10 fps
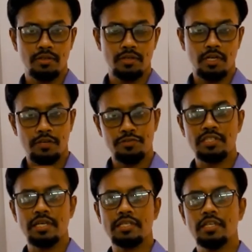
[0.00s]
After
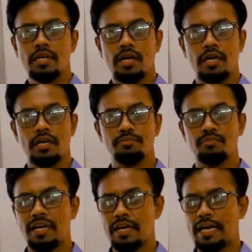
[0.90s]
that
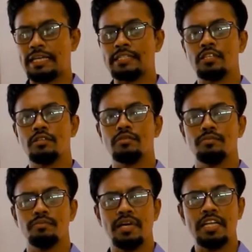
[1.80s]
another
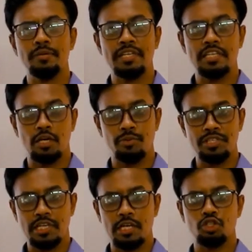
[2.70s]
many
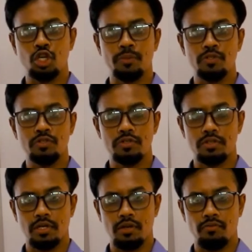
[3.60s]
aromatic hydrocarbons
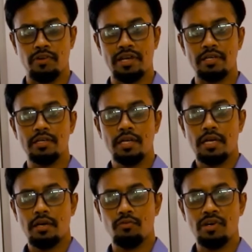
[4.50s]
are
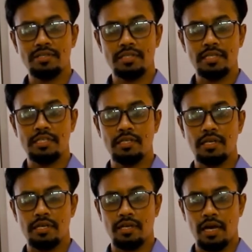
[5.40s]
in
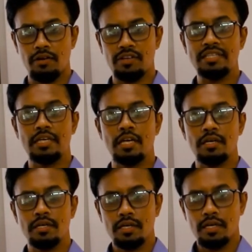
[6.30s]

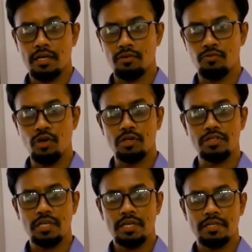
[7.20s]
the world
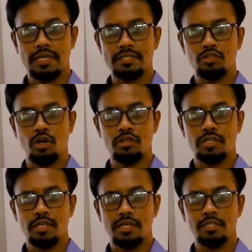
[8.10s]
that is not
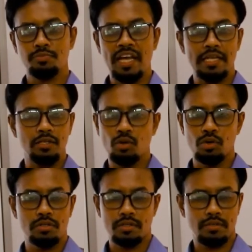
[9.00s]
smelling
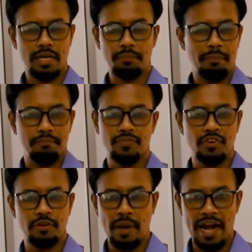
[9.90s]
good,
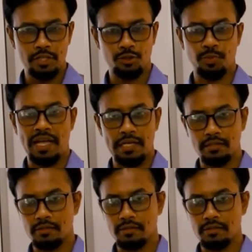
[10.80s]
very bad smelling.